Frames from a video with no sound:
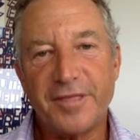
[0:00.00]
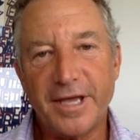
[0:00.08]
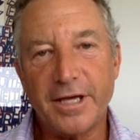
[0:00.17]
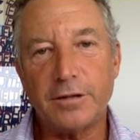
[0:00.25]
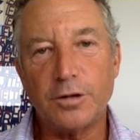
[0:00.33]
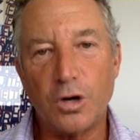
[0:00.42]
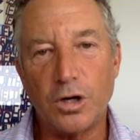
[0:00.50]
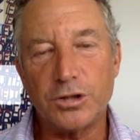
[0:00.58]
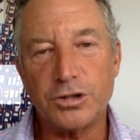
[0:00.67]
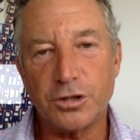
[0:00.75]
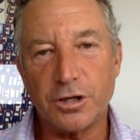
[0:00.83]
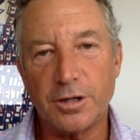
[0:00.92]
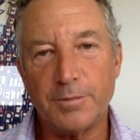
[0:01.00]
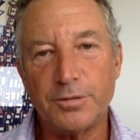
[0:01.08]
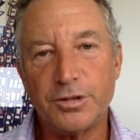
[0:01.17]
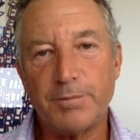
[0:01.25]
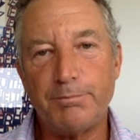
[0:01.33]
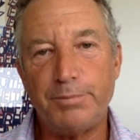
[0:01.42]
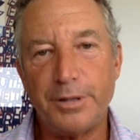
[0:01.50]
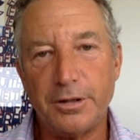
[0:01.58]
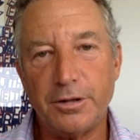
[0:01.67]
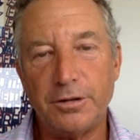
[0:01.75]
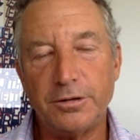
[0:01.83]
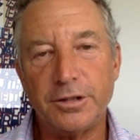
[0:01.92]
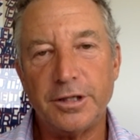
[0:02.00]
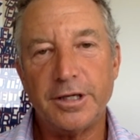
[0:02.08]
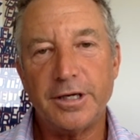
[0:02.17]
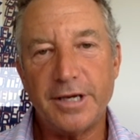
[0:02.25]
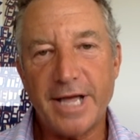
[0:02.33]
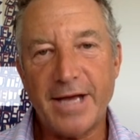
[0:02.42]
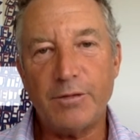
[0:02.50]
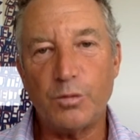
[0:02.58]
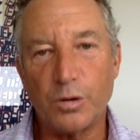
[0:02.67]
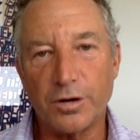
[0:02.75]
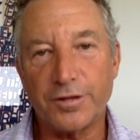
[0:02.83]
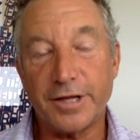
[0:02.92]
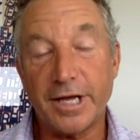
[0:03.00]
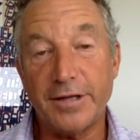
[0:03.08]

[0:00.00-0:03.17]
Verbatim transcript: think long term to build net worth.